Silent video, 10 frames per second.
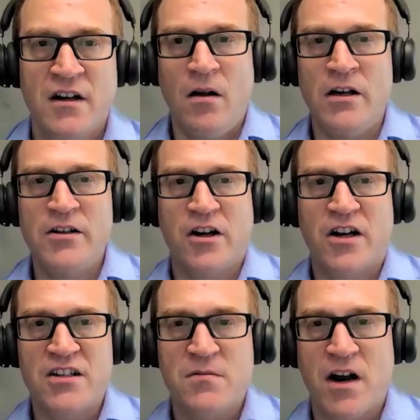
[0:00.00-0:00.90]
your
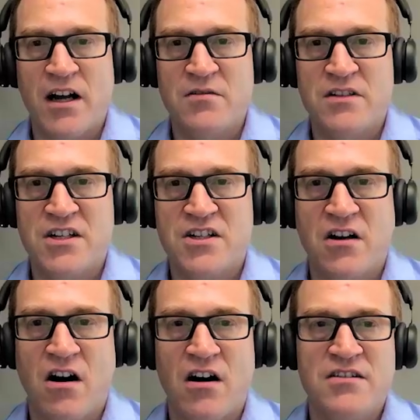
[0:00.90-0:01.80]
customer acquisition
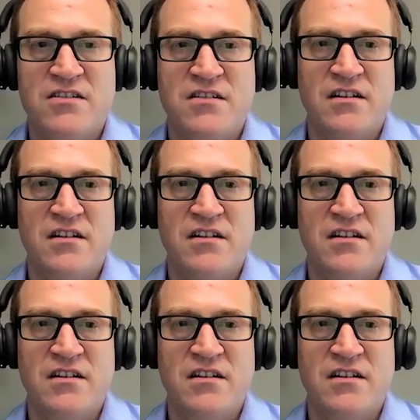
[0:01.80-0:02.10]
costs.